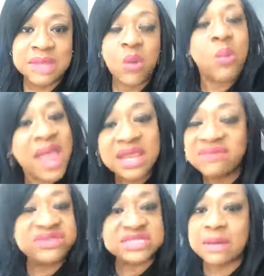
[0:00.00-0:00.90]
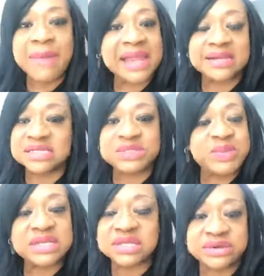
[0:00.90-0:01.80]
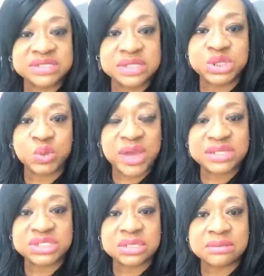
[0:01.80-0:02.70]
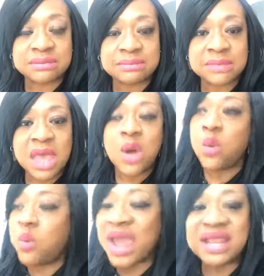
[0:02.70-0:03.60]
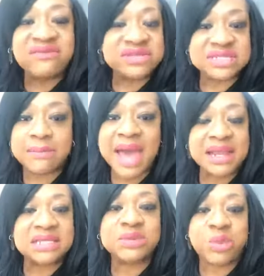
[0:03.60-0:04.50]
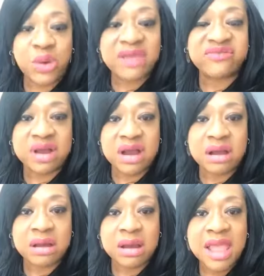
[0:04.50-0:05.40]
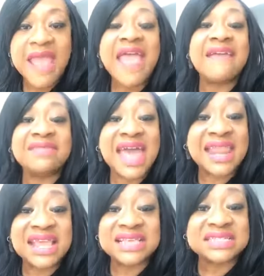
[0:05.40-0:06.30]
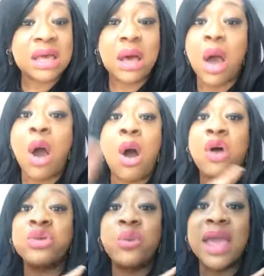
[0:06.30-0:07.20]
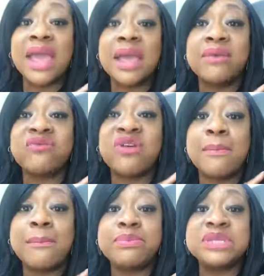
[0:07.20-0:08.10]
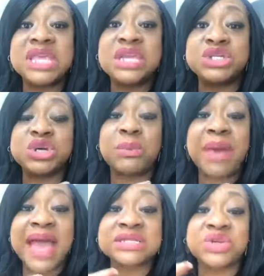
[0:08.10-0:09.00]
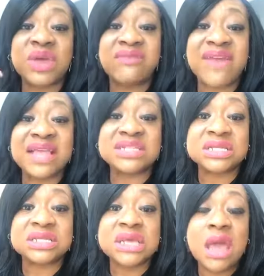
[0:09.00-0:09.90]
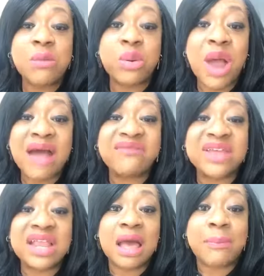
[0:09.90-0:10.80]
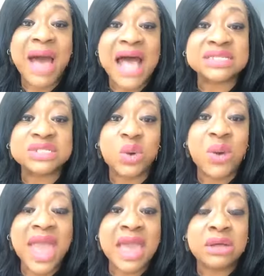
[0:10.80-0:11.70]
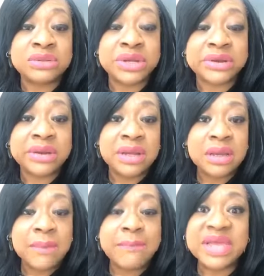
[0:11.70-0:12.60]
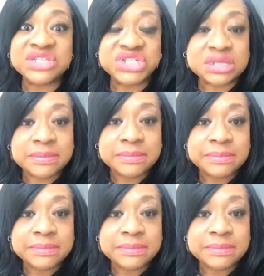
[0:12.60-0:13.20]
waiting for somebody to speak to her situation, waiting for somebody to pray for her. And that is all the way from teacher, pastor, evangelist, prophet, apostle, elder, bishop,